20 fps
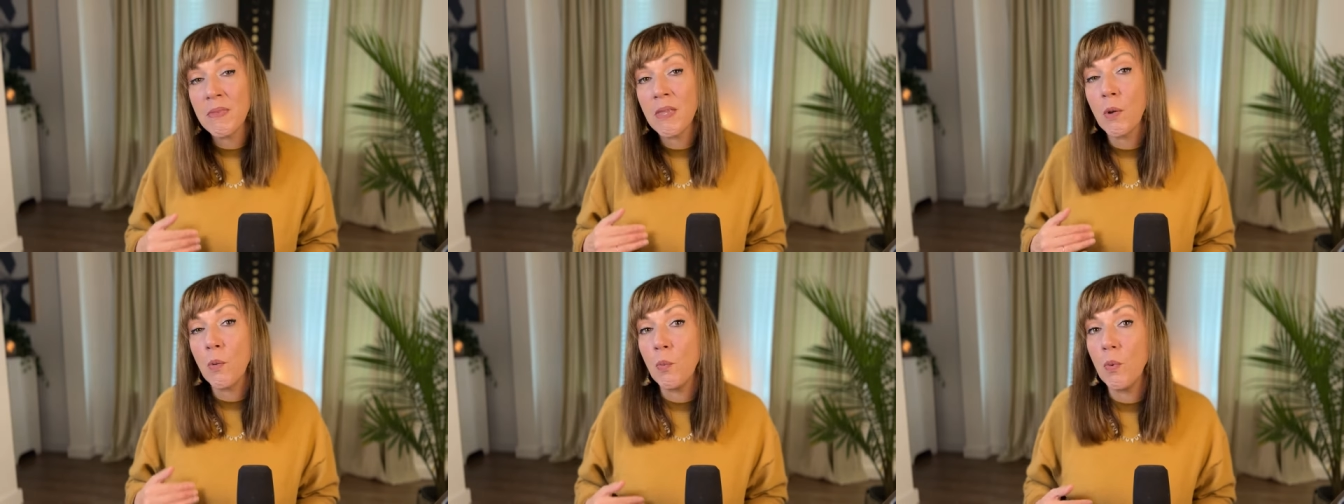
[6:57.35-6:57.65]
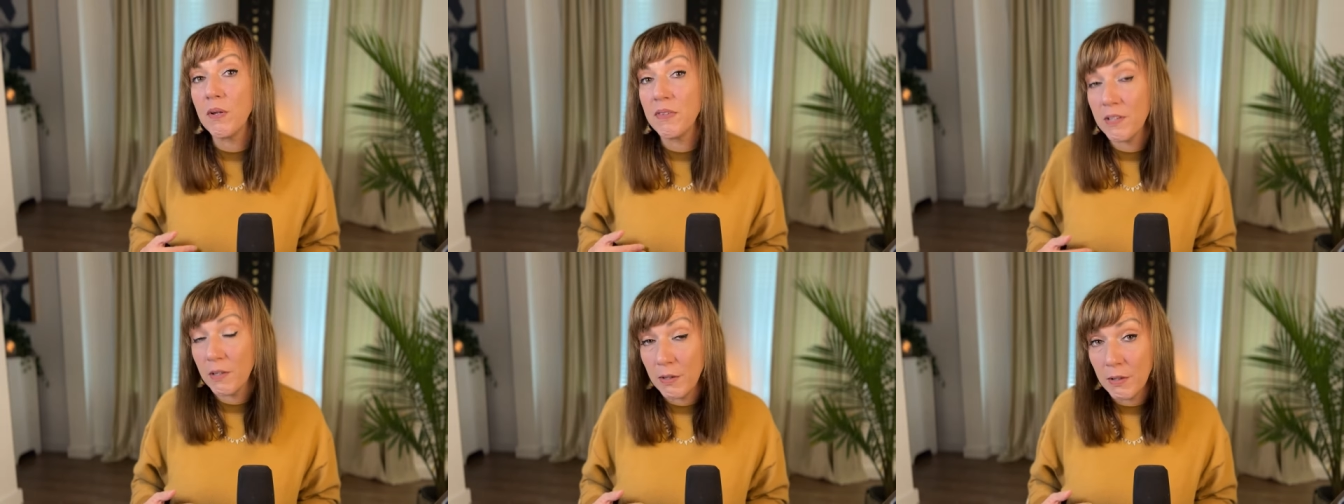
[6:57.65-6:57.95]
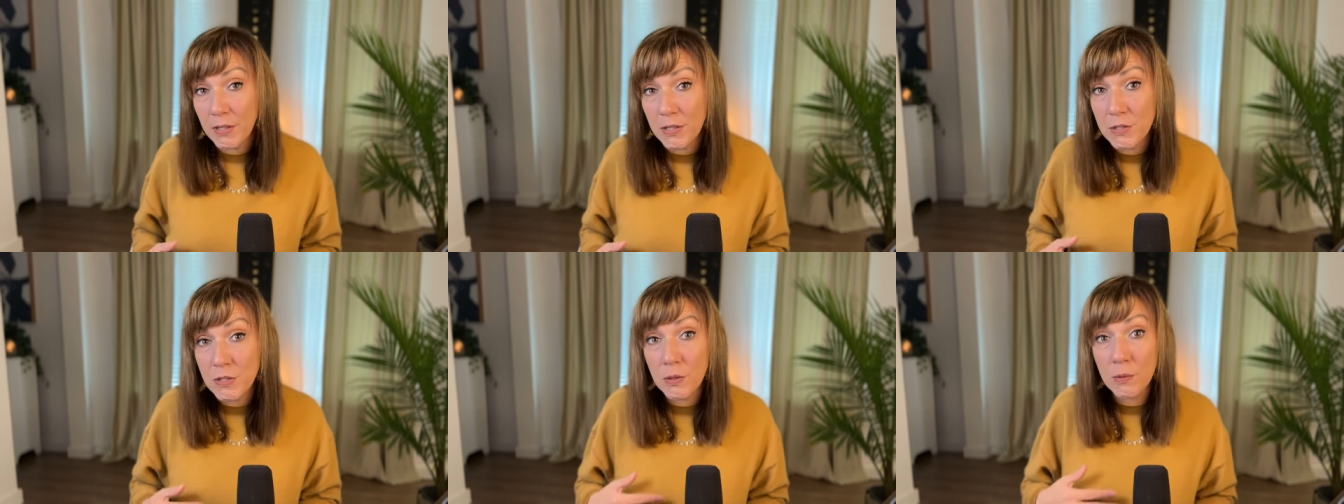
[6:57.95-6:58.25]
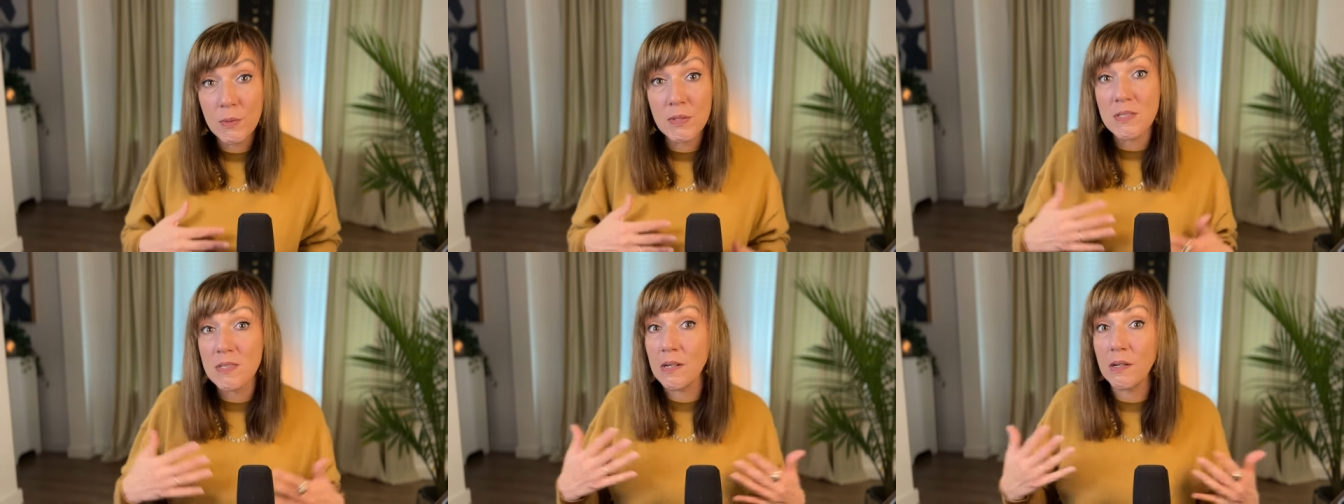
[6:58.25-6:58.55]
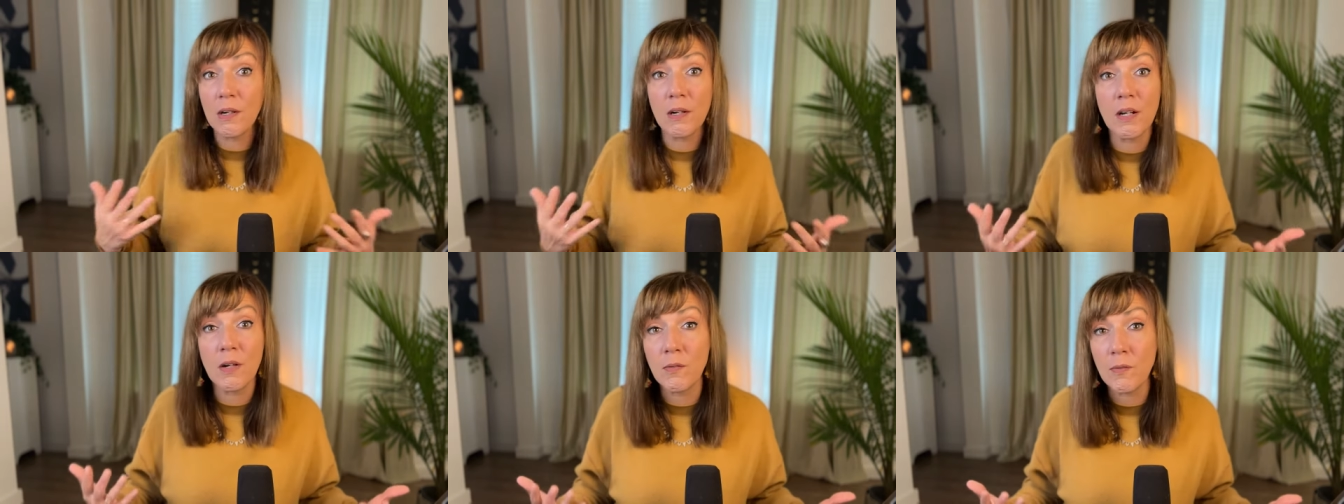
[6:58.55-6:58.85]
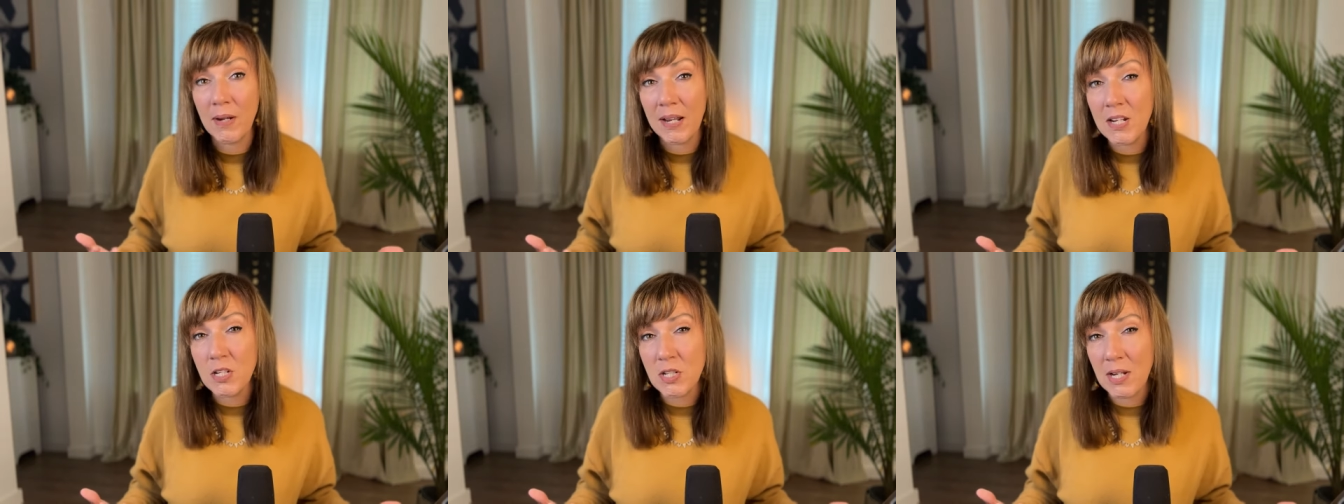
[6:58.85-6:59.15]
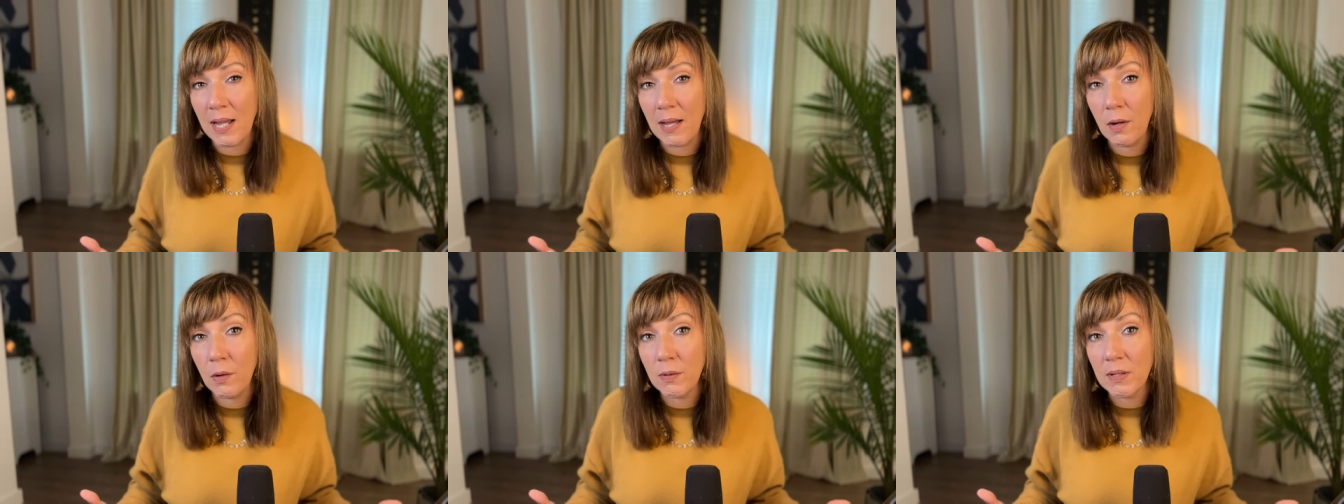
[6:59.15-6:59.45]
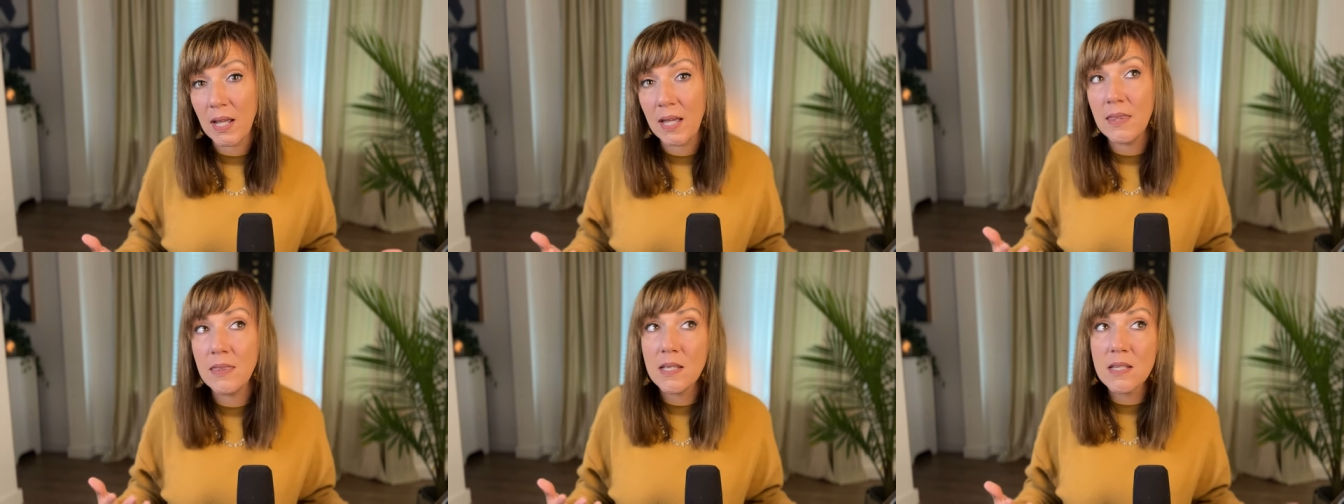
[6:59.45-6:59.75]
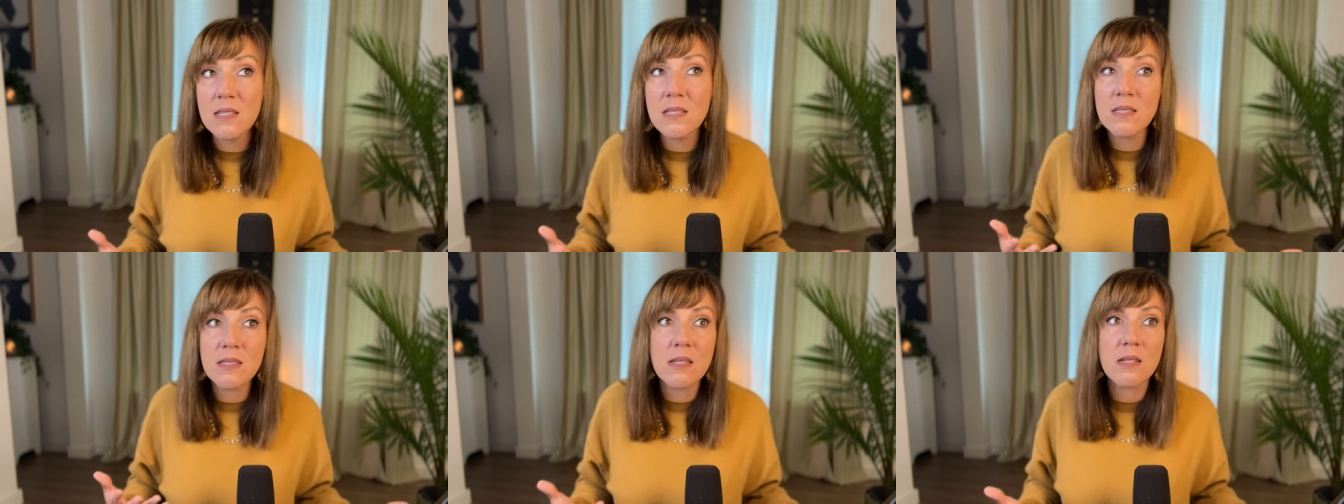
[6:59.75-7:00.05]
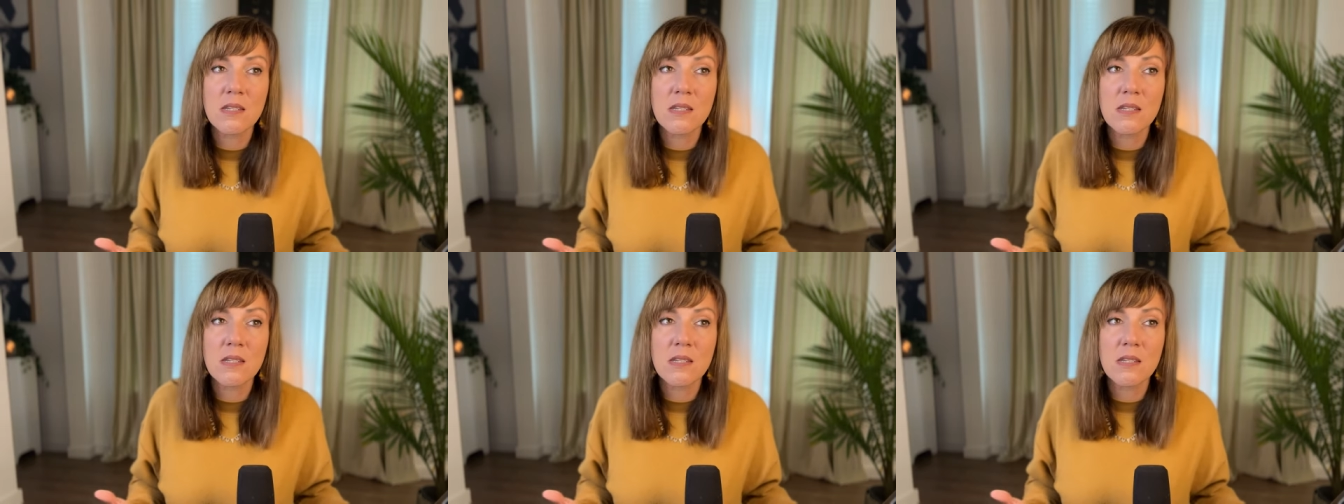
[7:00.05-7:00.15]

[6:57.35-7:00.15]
what they're going to do is they're going to rage out. And this is a